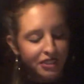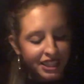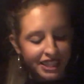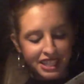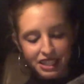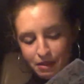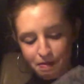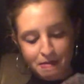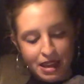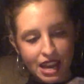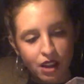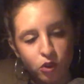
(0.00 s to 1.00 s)
feel like this is a
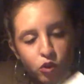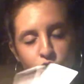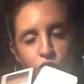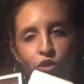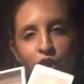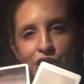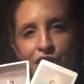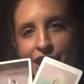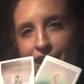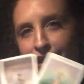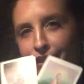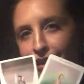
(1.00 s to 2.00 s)
male who's
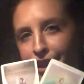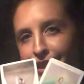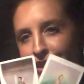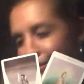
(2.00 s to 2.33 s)
crushing on a lot